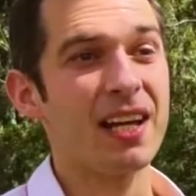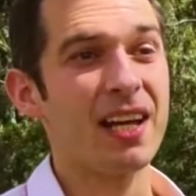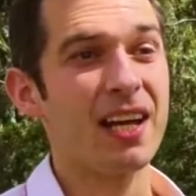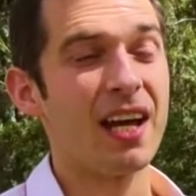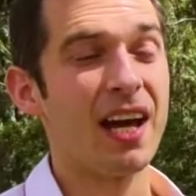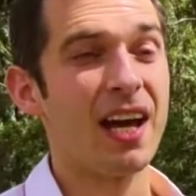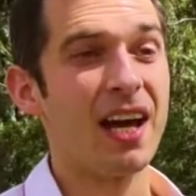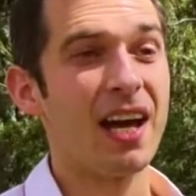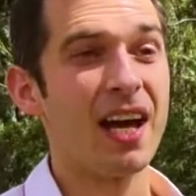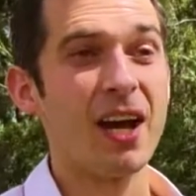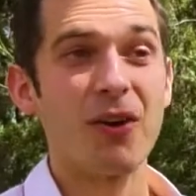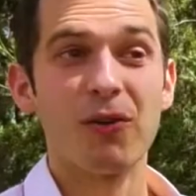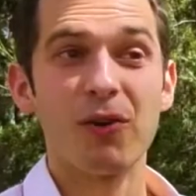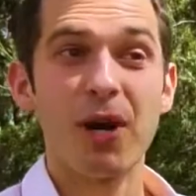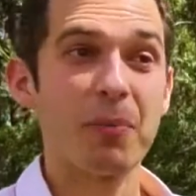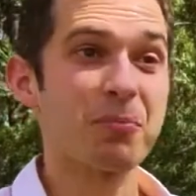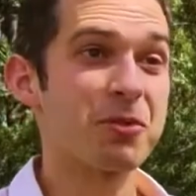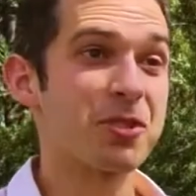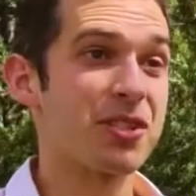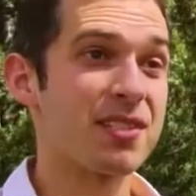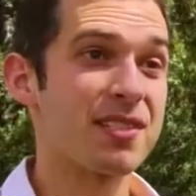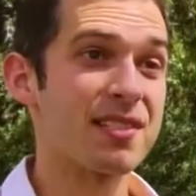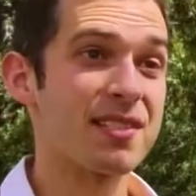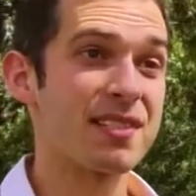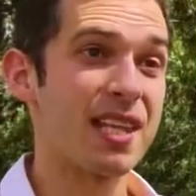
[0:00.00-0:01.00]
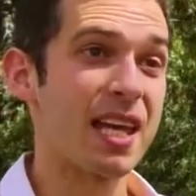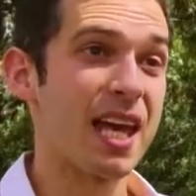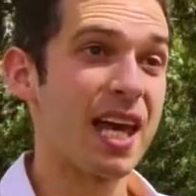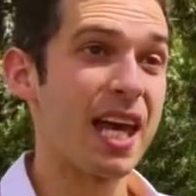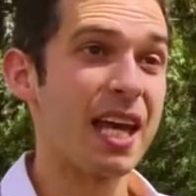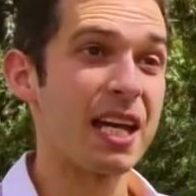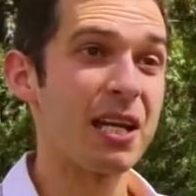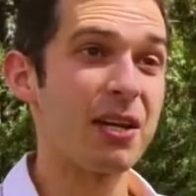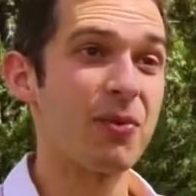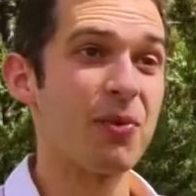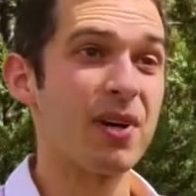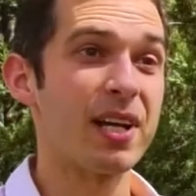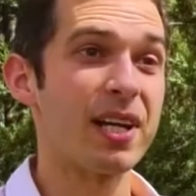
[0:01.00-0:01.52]
eruptions that
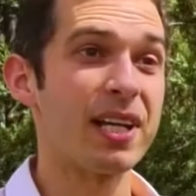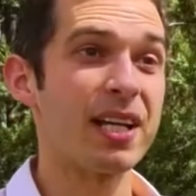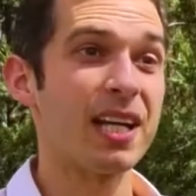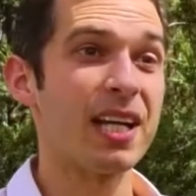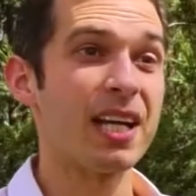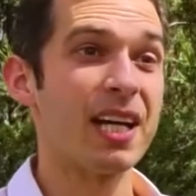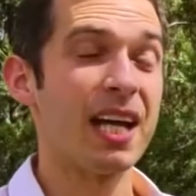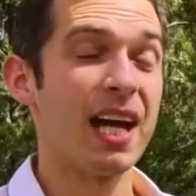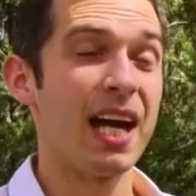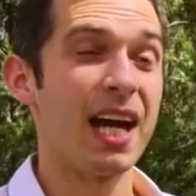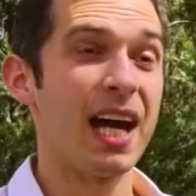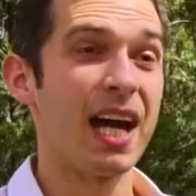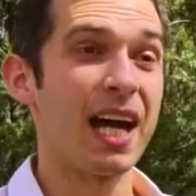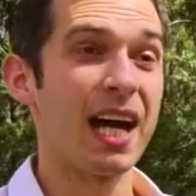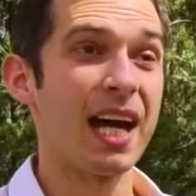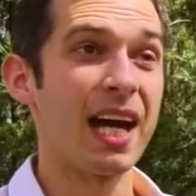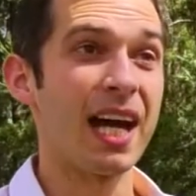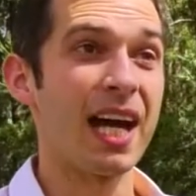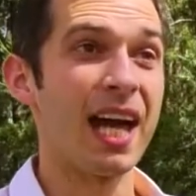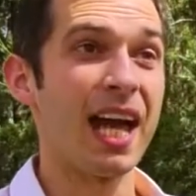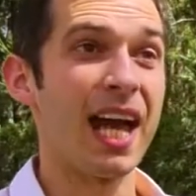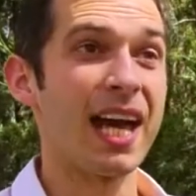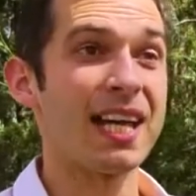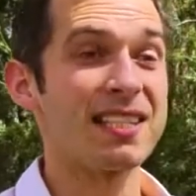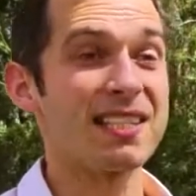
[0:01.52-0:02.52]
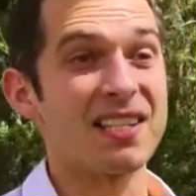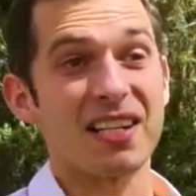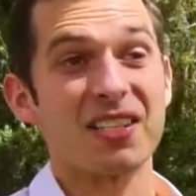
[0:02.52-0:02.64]
anyone has